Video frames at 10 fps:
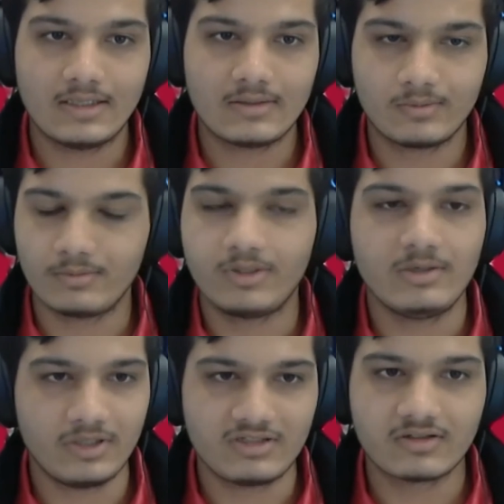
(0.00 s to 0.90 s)

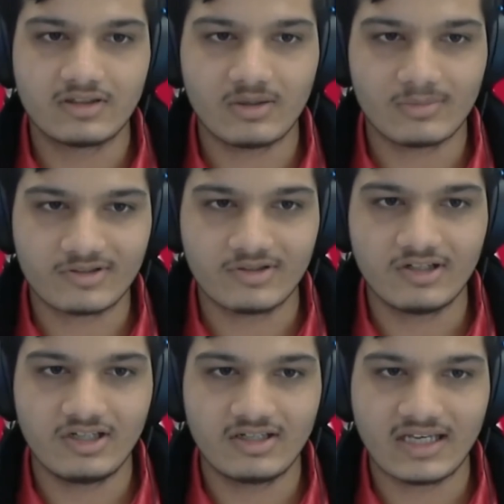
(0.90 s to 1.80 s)
we took the
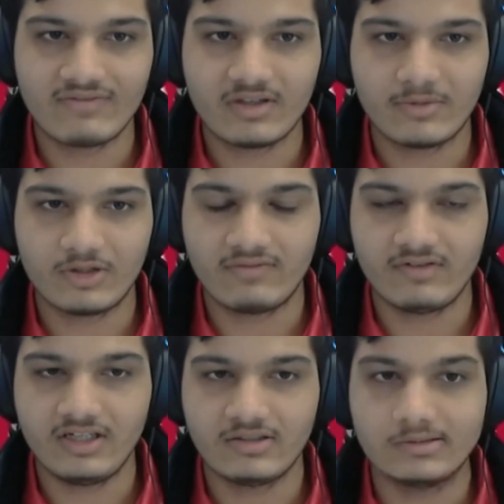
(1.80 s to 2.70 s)
opportunity to have them on our
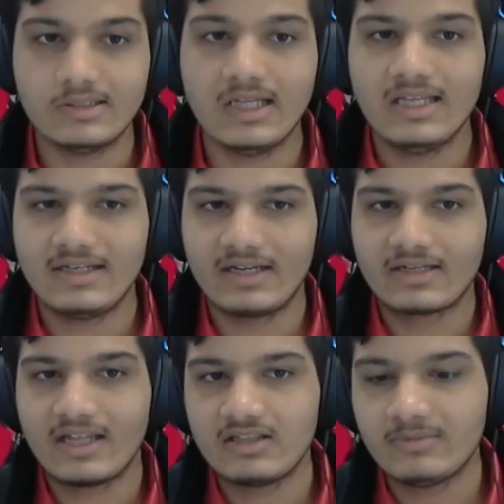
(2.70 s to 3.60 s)
vehicle. Now,
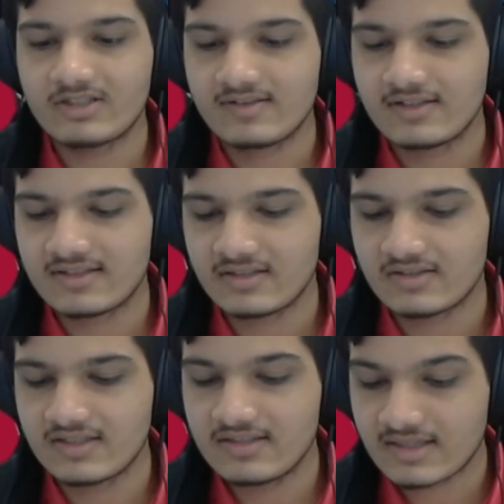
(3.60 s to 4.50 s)
gallium arsenide
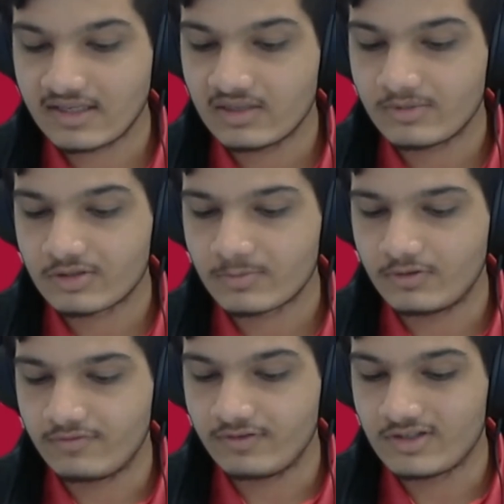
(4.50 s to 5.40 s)
cells, since they are much
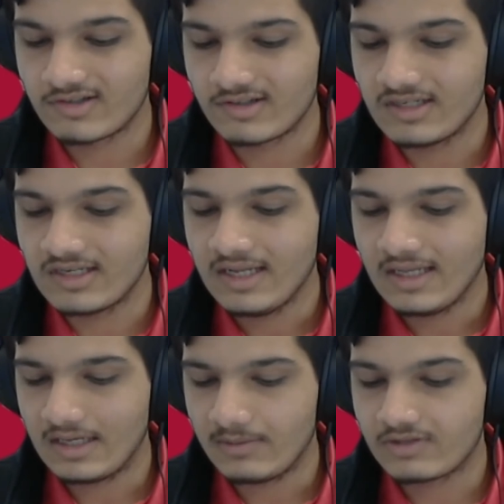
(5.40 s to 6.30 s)
more efficient,
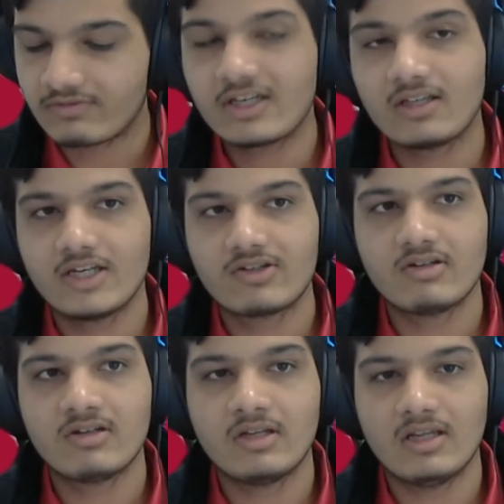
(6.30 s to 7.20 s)
the
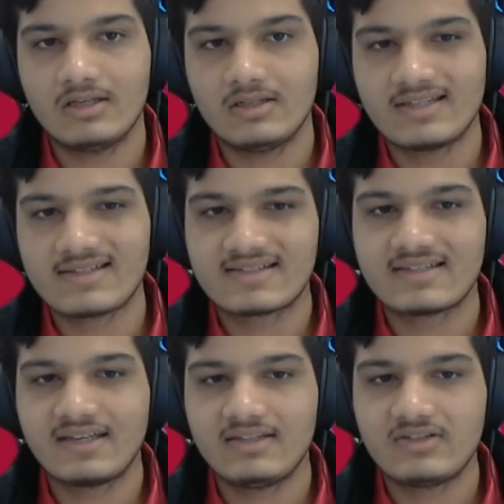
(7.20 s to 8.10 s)
regulation
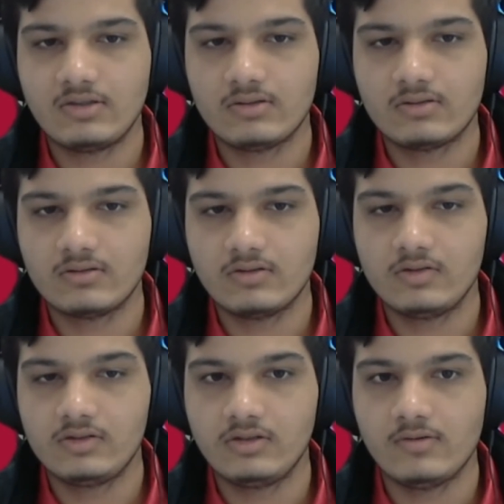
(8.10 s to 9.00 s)
necessitates you
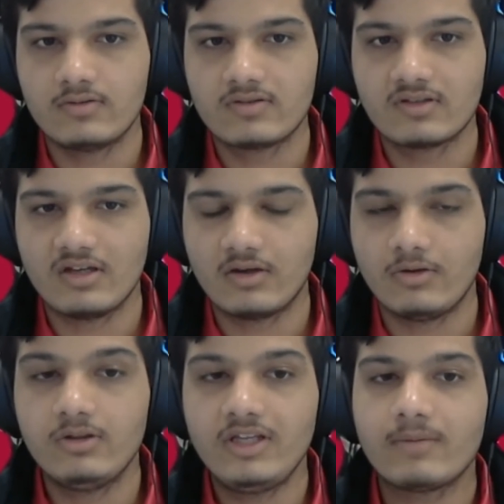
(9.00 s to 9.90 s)
to use
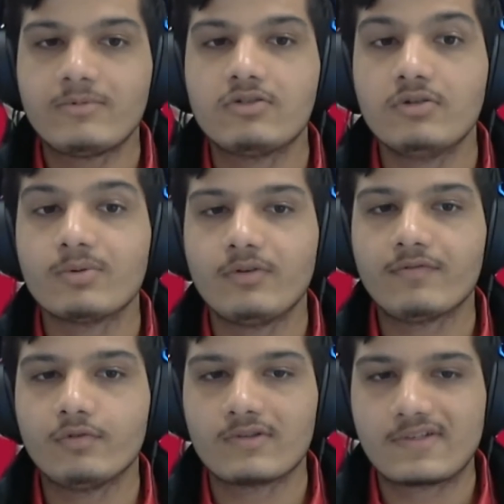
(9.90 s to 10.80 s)
only up to
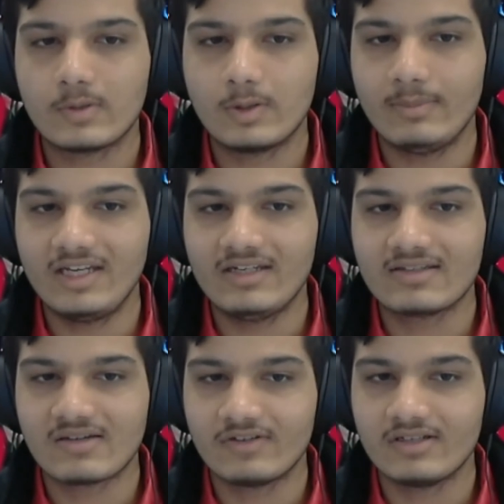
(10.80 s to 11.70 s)
2.4 square meters
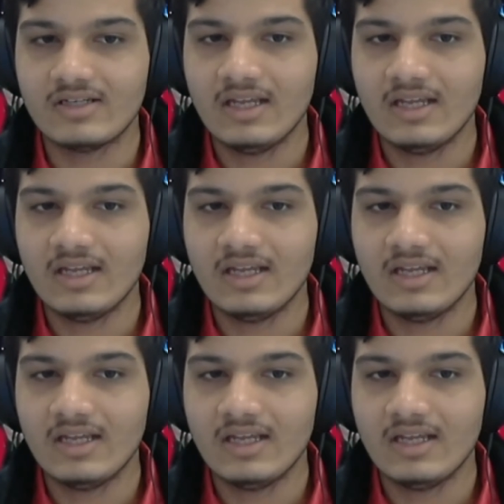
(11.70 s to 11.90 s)
of it,